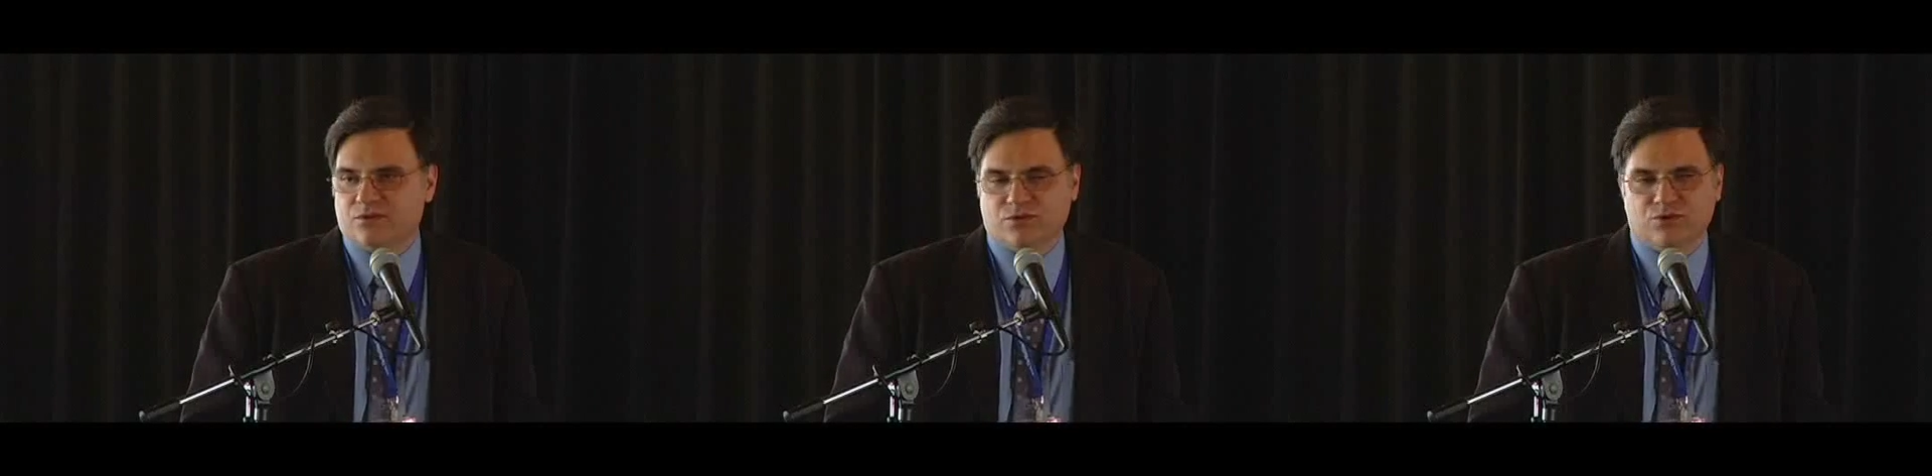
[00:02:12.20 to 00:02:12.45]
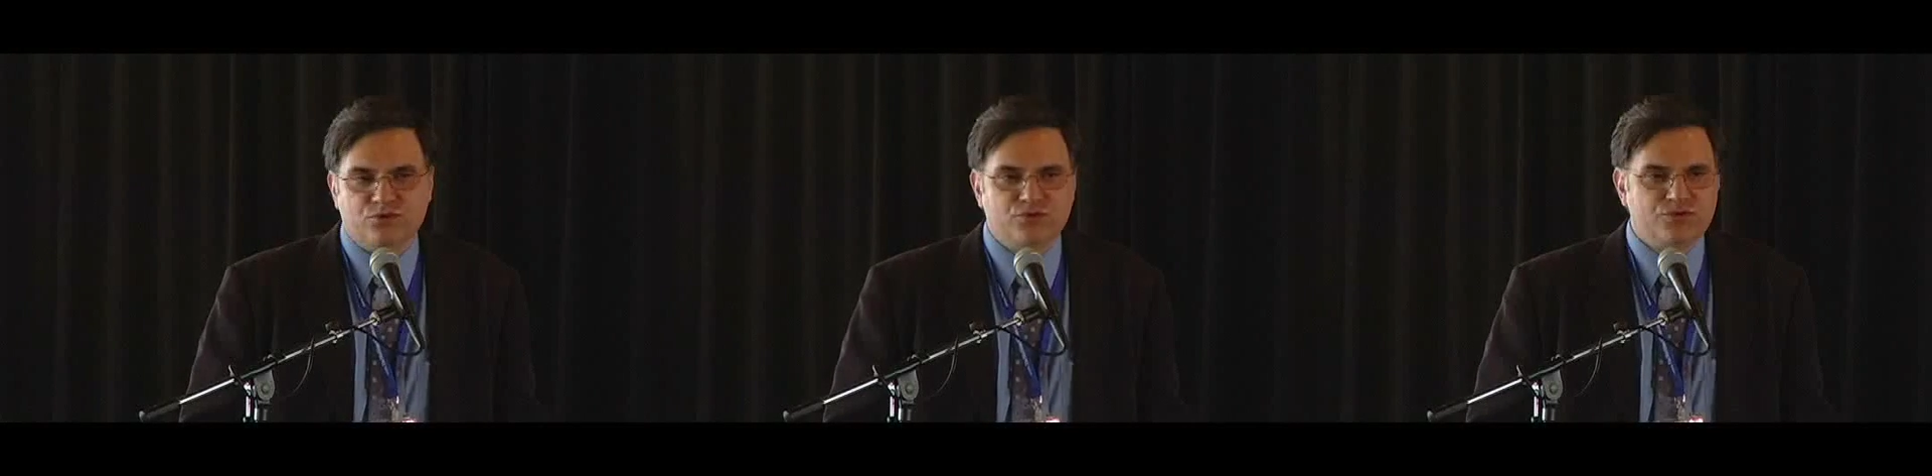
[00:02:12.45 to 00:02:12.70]

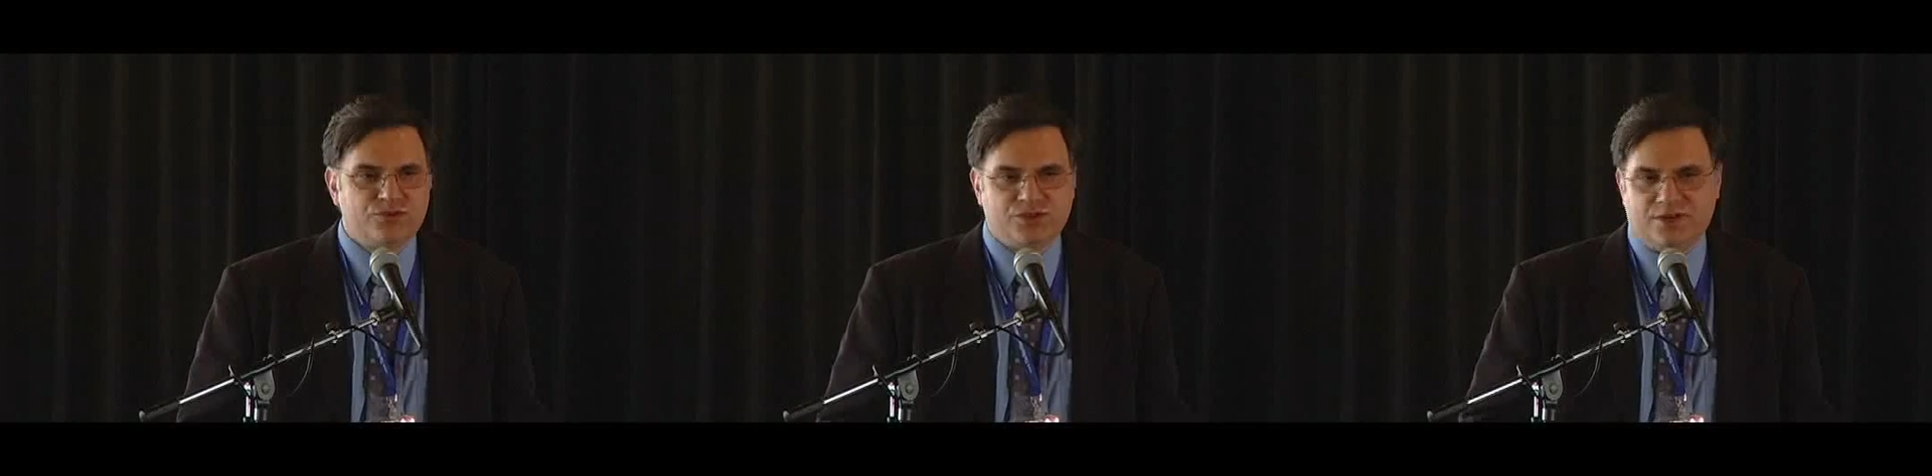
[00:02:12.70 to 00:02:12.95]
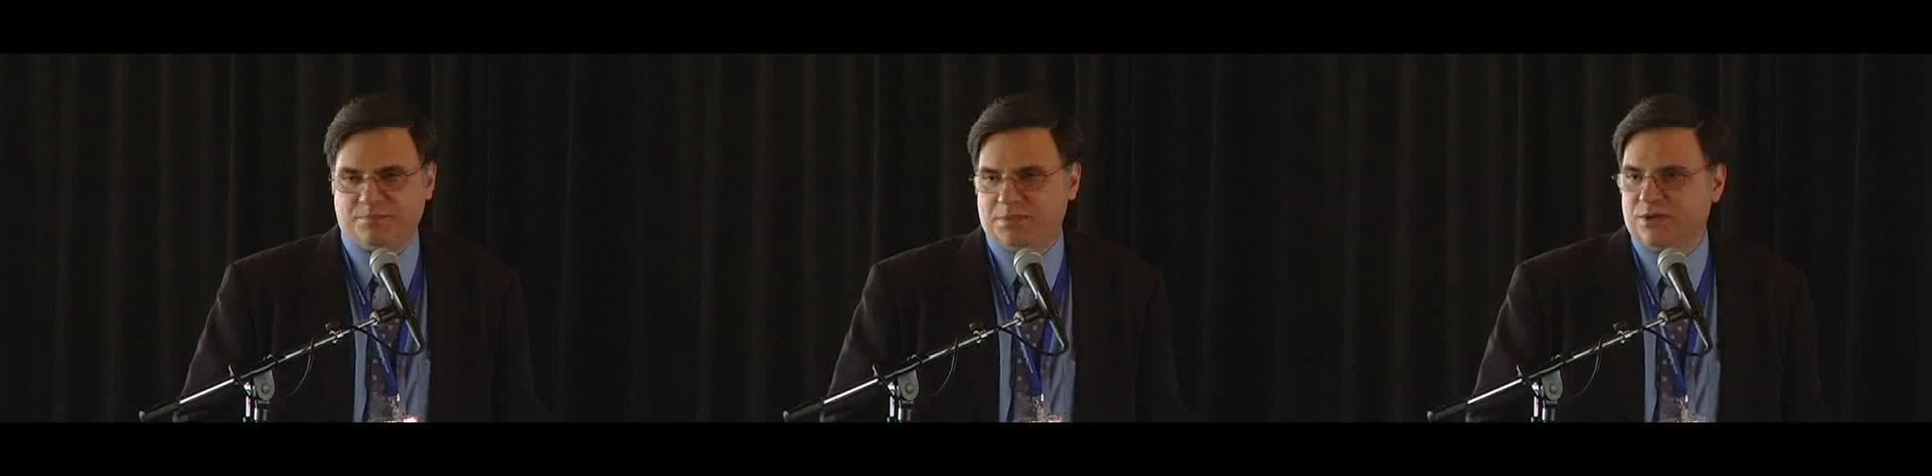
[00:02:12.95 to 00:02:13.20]
cruise
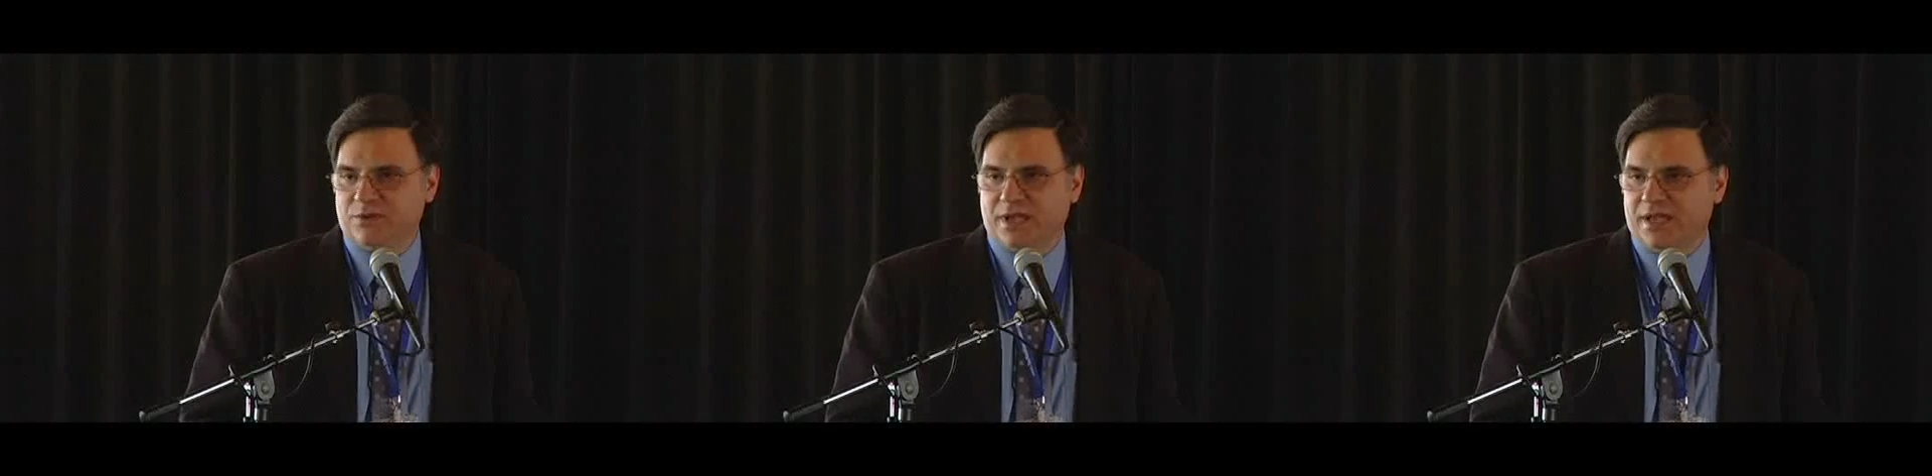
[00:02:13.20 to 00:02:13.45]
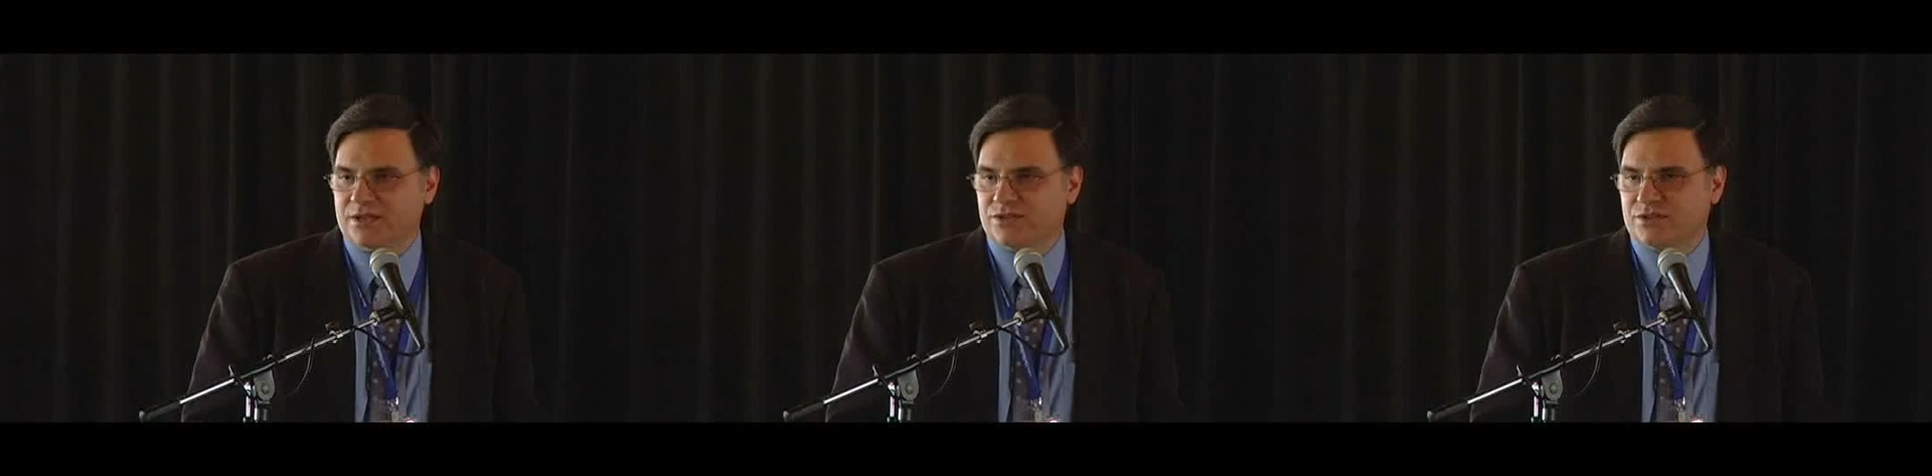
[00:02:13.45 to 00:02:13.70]
ship
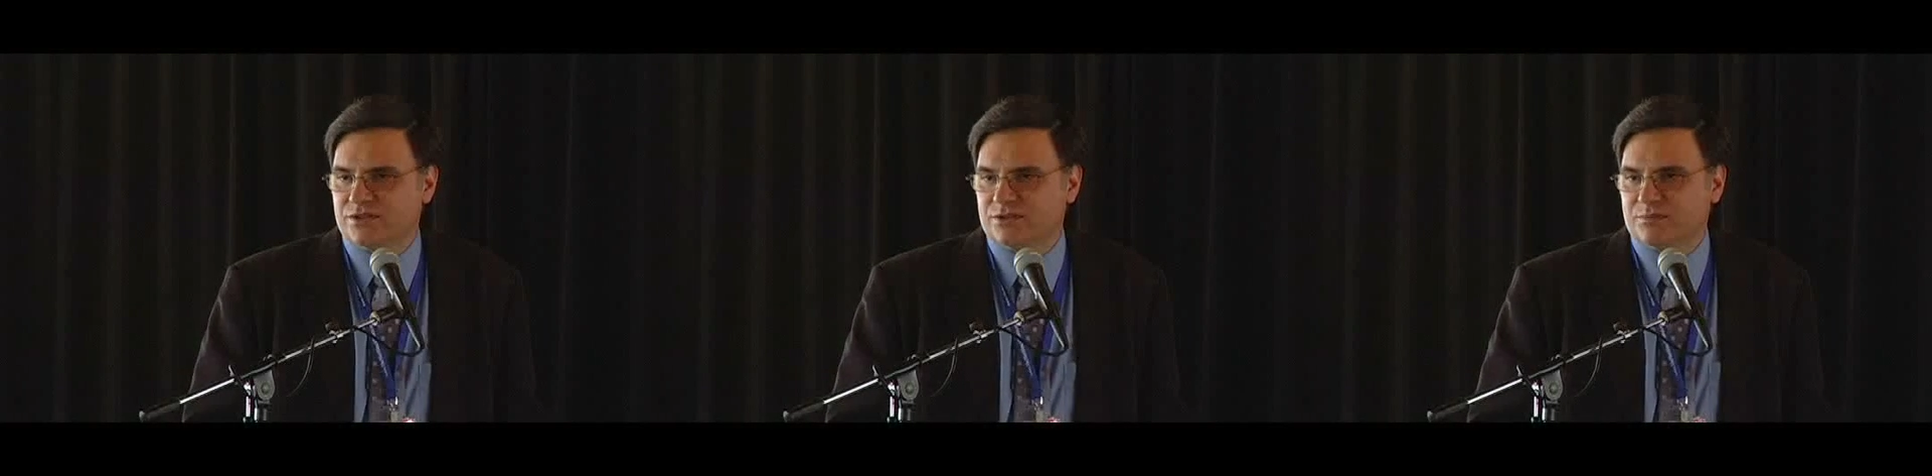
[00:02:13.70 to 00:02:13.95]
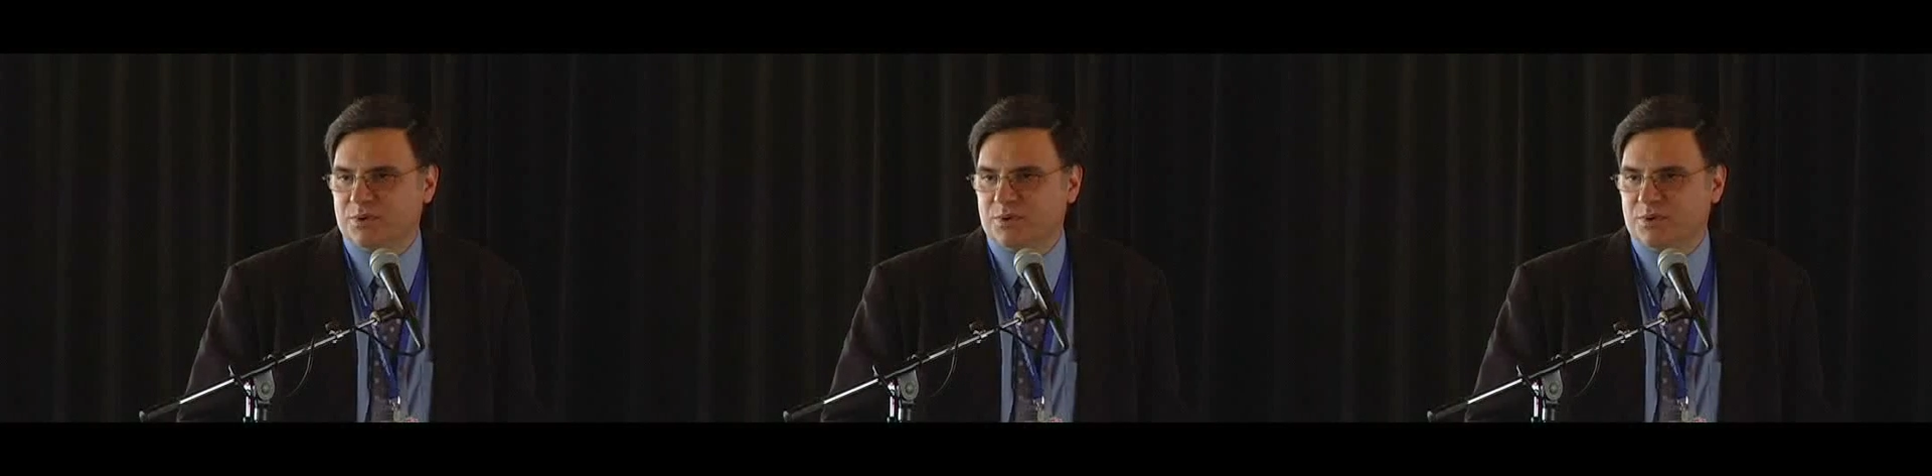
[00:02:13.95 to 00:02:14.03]
locations or